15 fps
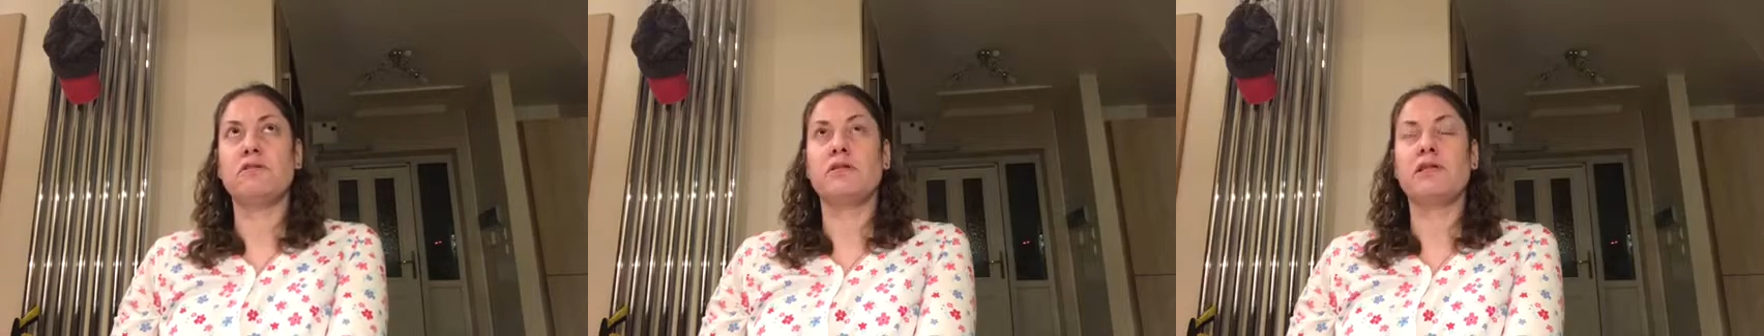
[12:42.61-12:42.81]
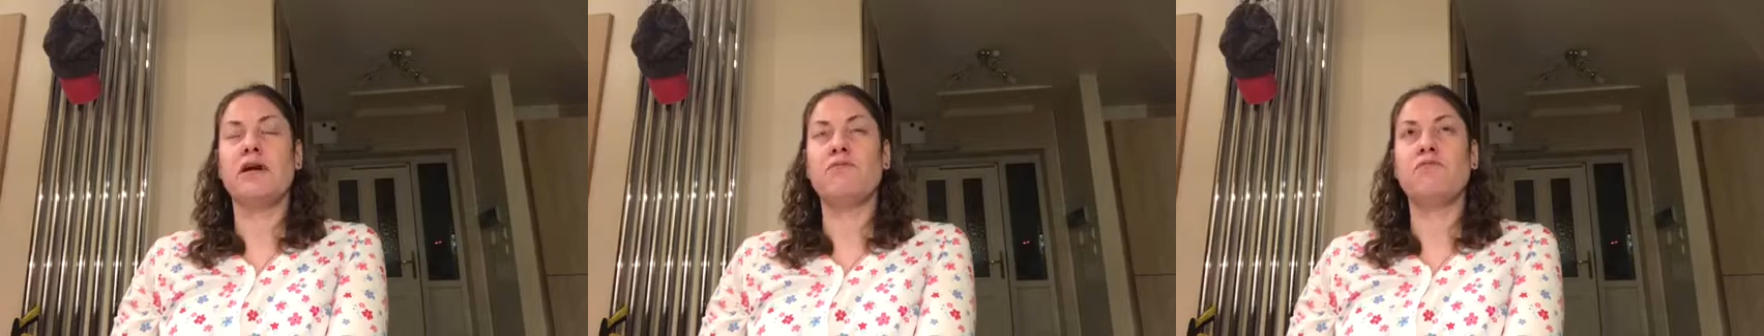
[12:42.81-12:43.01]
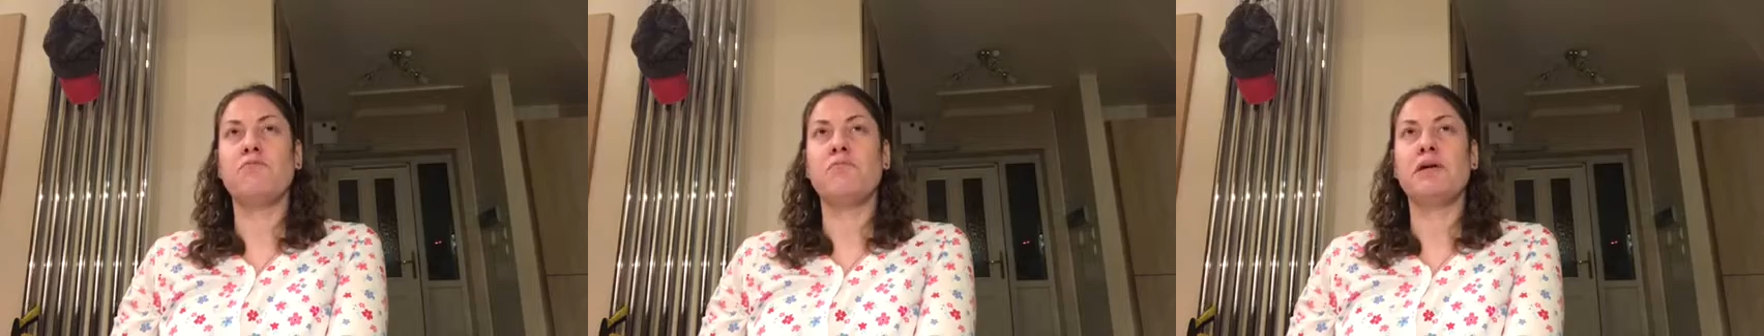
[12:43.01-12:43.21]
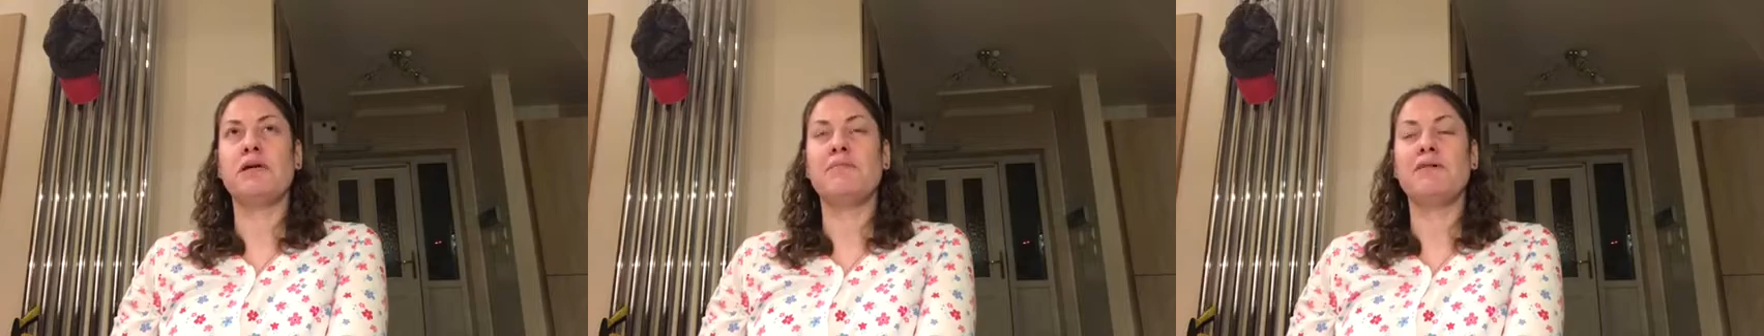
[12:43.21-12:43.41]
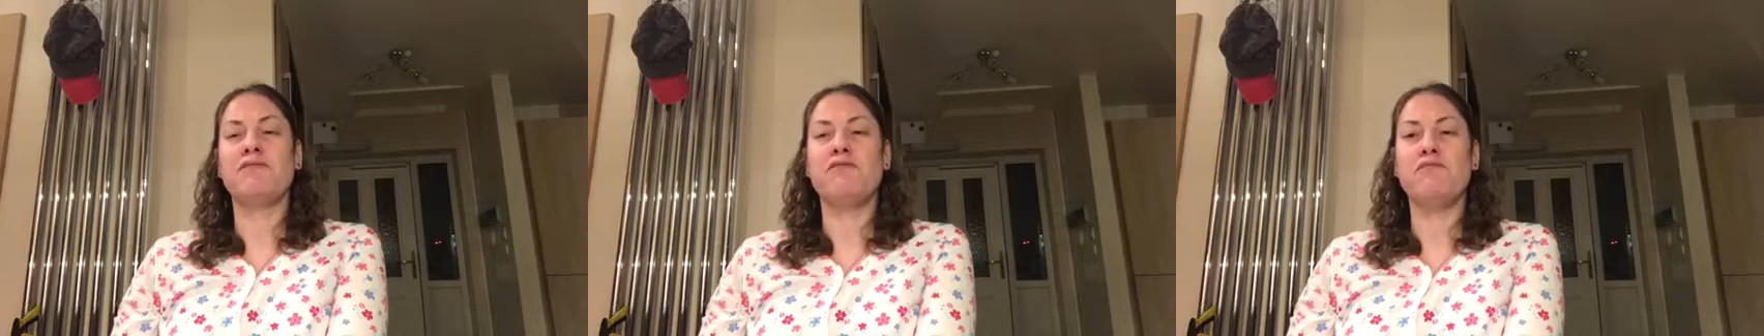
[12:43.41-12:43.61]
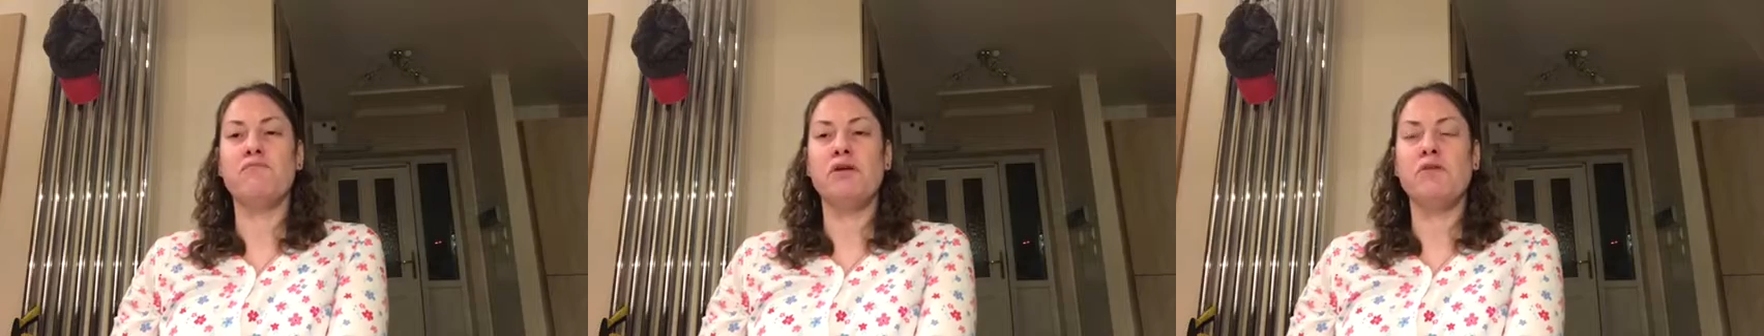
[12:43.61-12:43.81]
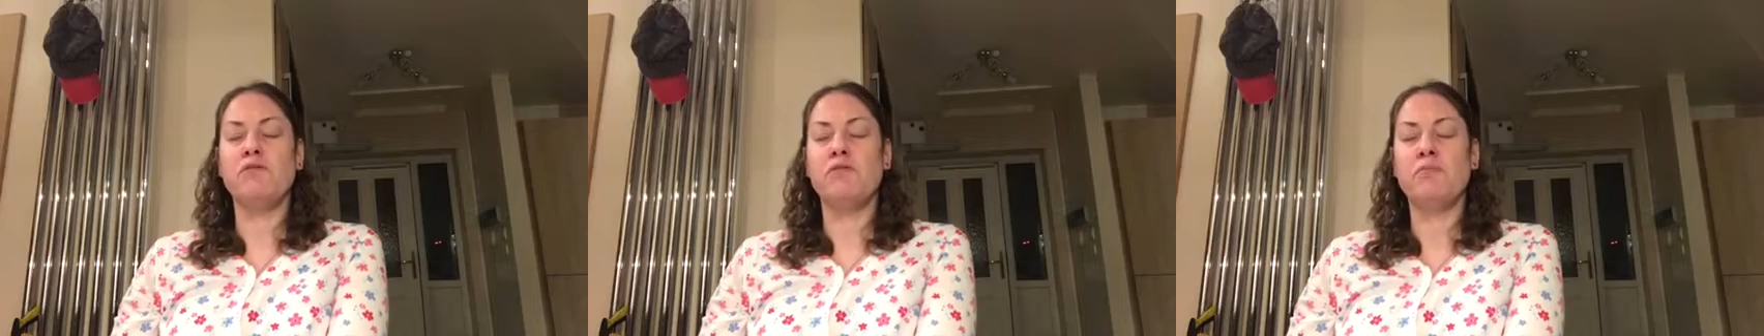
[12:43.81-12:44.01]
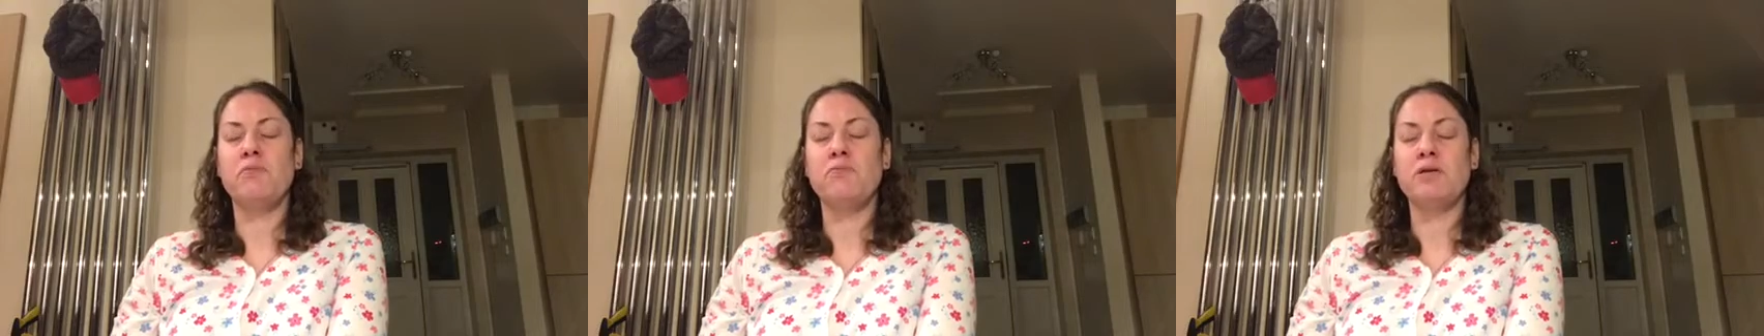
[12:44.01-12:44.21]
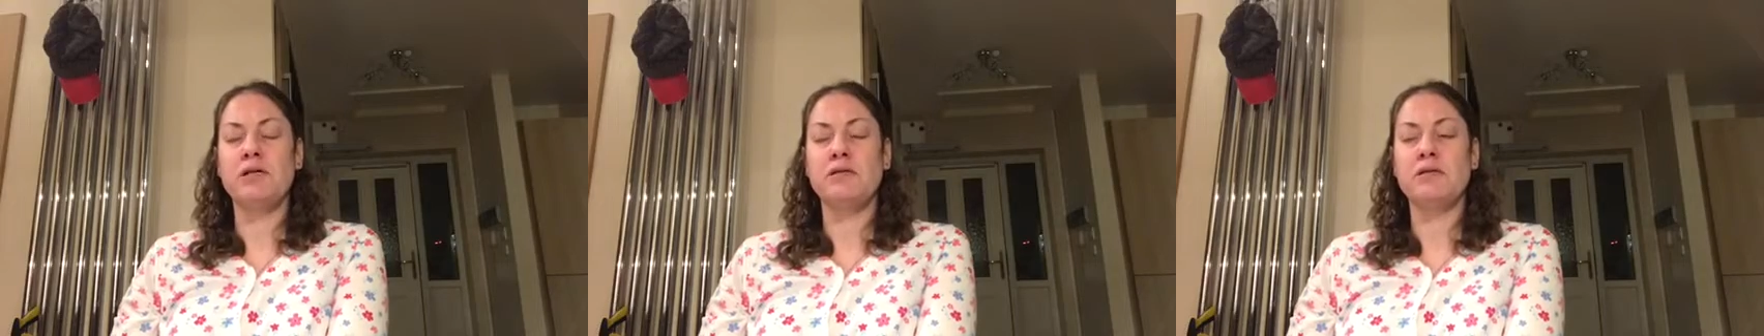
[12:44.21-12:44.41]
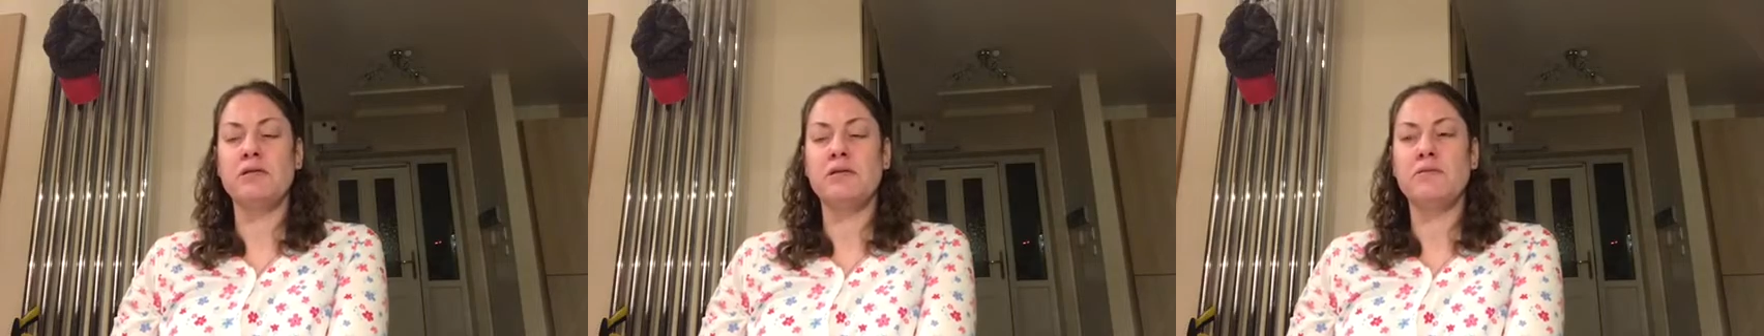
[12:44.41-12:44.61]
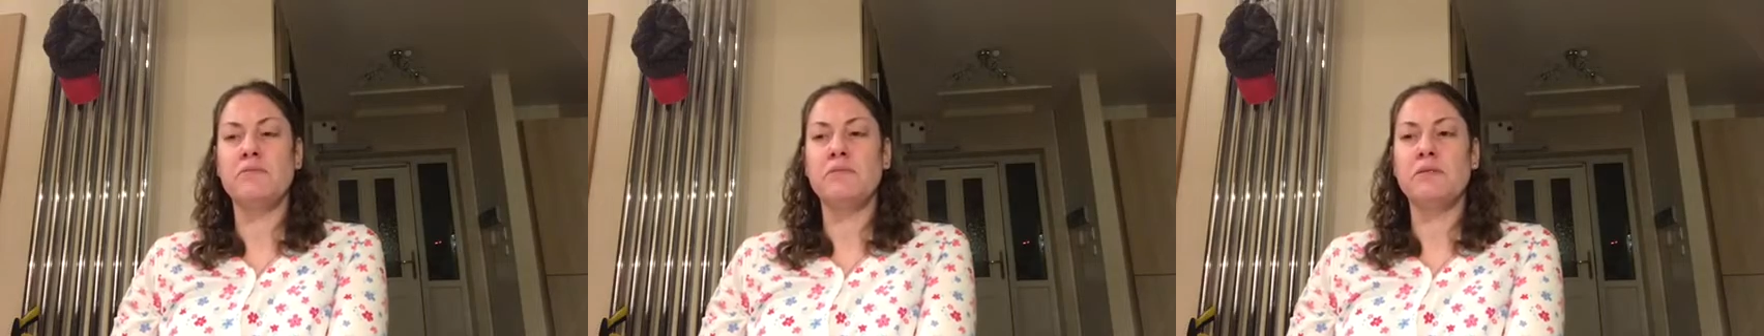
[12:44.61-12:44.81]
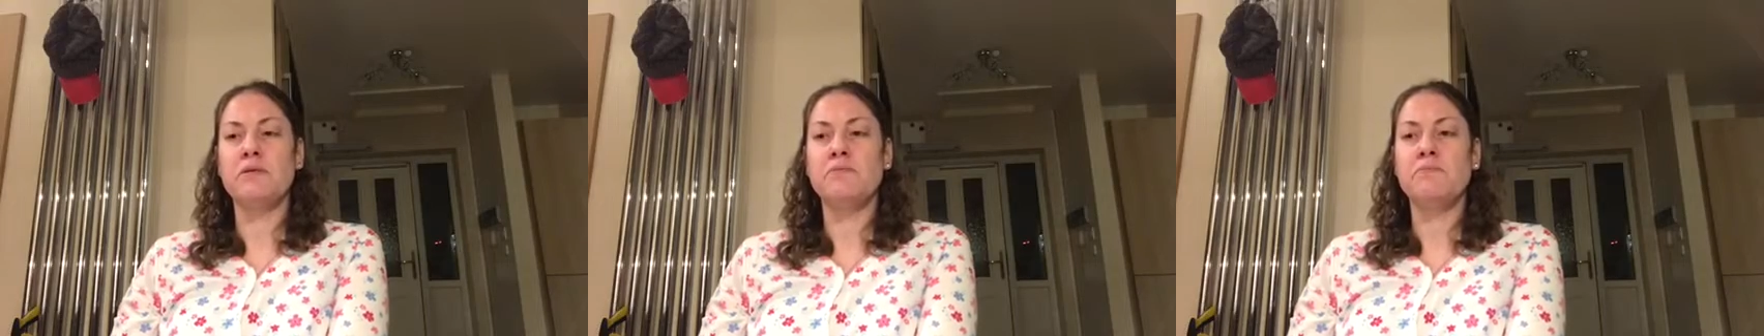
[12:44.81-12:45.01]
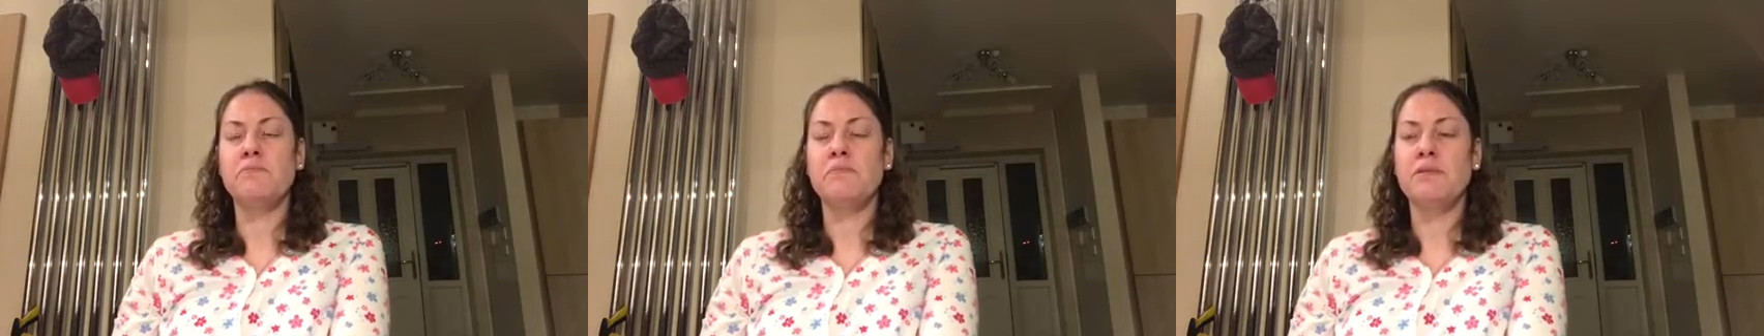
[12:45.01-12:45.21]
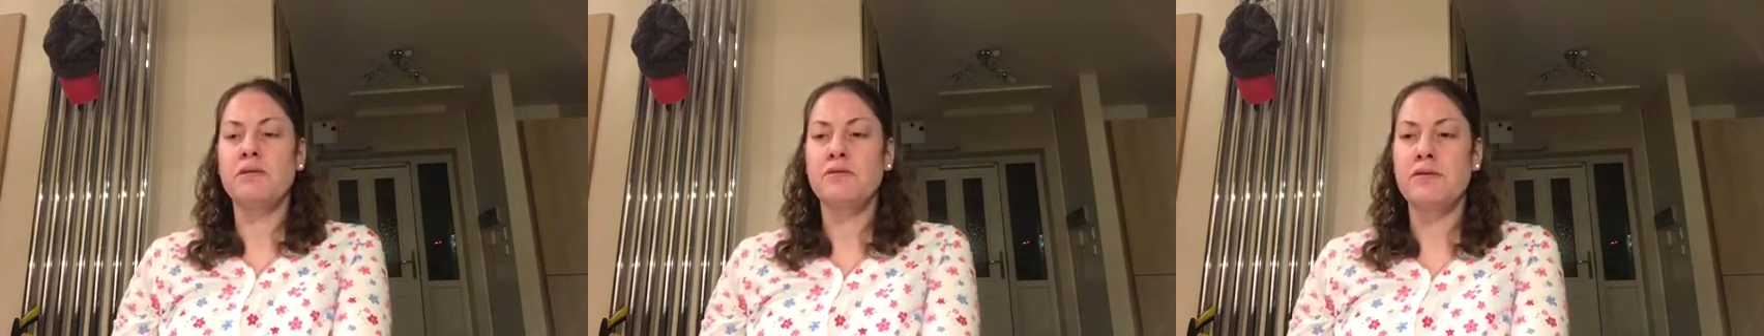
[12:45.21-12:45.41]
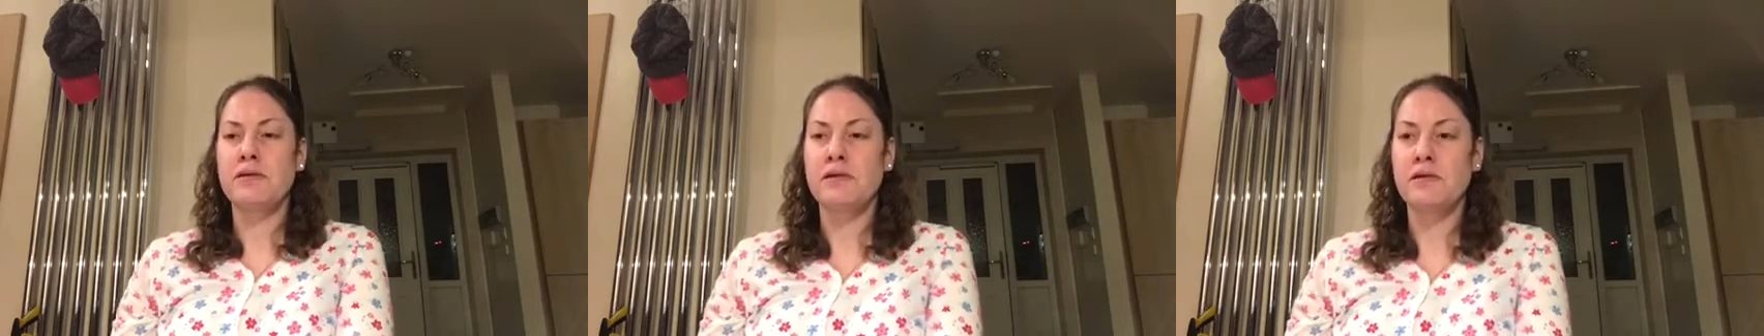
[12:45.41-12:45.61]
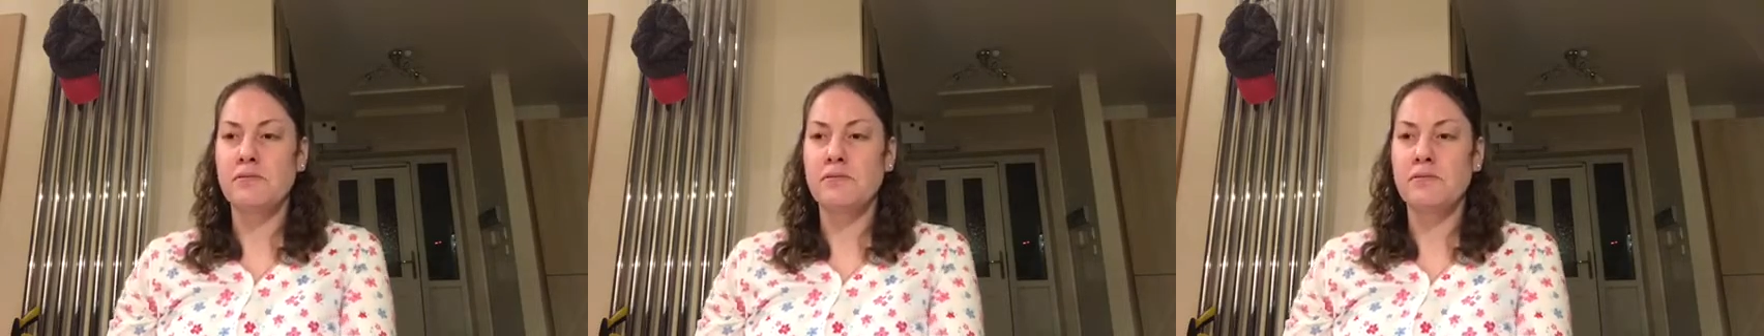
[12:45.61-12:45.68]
that would be a bit of a moot point. So